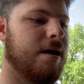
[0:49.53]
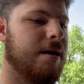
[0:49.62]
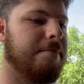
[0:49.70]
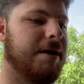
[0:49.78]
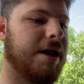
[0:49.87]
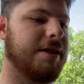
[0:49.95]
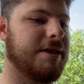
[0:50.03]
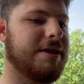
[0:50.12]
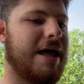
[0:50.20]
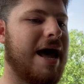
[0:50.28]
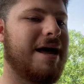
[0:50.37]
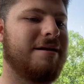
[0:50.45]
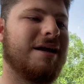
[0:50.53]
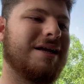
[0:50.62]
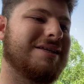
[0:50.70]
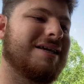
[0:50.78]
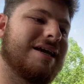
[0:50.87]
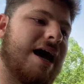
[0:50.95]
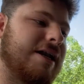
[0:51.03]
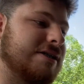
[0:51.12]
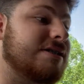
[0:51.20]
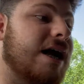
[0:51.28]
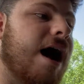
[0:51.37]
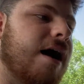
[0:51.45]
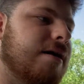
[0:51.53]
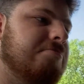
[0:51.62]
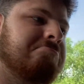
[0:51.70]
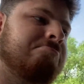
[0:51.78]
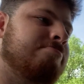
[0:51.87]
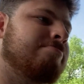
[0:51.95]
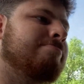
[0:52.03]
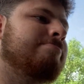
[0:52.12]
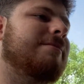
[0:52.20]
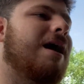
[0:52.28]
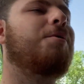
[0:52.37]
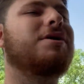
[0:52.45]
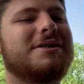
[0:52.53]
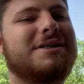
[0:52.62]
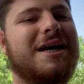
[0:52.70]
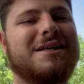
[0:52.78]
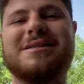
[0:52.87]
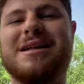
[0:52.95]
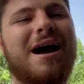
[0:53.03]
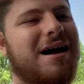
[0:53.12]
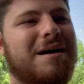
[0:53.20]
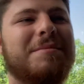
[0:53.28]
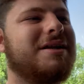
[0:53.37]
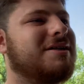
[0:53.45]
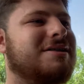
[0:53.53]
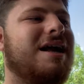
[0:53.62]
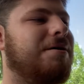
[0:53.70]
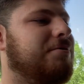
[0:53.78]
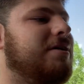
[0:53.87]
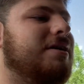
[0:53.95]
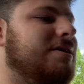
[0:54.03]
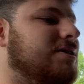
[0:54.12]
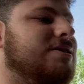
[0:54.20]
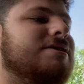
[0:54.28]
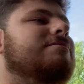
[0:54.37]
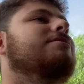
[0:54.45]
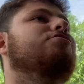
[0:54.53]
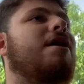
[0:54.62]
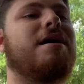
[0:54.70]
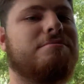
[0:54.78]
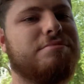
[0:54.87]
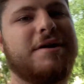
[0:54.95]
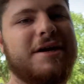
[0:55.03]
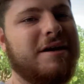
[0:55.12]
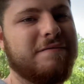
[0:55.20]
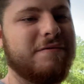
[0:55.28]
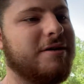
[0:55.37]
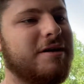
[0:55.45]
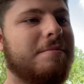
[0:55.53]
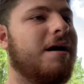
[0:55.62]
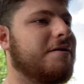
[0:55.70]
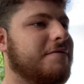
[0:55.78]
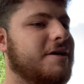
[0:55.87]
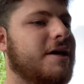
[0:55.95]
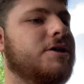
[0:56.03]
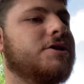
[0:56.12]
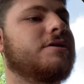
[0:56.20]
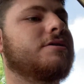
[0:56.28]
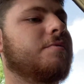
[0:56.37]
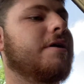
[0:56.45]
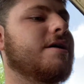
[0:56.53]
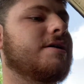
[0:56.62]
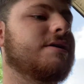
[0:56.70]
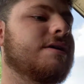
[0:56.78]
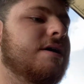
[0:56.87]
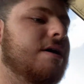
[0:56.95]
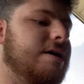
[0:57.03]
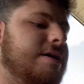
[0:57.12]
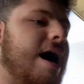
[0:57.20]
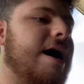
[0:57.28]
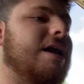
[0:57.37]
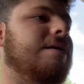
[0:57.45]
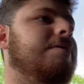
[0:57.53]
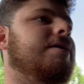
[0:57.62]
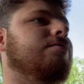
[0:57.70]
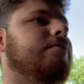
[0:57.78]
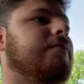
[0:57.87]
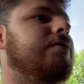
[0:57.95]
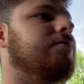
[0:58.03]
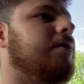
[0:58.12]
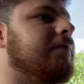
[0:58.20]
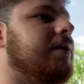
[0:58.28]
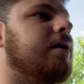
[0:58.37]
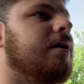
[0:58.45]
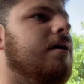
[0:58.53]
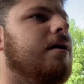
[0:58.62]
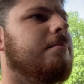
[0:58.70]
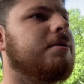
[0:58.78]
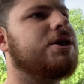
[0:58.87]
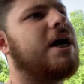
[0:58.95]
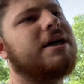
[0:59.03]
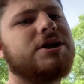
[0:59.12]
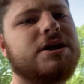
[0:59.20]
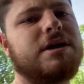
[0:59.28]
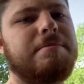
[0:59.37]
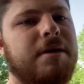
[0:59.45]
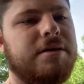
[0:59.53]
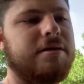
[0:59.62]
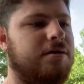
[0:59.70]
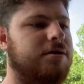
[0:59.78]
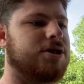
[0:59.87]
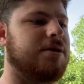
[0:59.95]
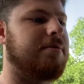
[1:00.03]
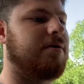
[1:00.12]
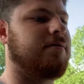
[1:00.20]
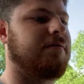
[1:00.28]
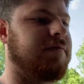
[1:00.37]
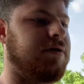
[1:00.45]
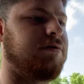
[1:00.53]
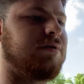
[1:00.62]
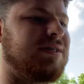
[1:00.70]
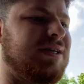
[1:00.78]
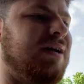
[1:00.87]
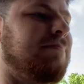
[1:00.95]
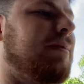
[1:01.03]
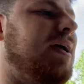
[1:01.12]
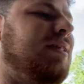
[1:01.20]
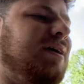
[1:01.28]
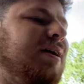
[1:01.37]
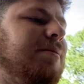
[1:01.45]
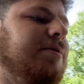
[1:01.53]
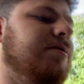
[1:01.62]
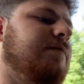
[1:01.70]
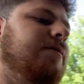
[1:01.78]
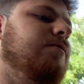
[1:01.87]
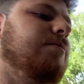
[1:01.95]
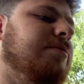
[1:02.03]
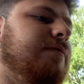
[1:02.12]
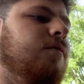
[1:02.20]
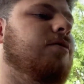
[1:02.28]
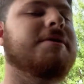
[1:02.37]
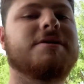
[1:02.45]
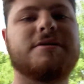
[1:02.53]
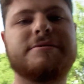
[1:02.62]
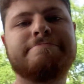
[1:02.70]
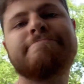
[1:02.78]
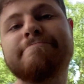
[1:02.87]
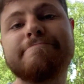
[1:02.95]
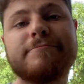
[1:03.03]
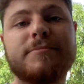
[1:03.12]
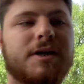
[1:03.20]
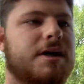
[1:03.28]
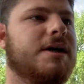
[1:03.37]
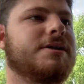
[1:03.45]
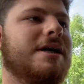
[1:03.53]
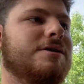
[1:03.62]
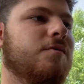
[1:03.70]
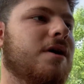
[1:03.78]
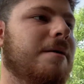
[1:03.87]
other than that, it's kind of stock. I want to say it's stock. I mean, it's not really just groundbreaking freaking modifications where it's not going to be a review of it. But yeah, it's just a month ownership of a review. It's mainly going to be a review on performance, because that's what I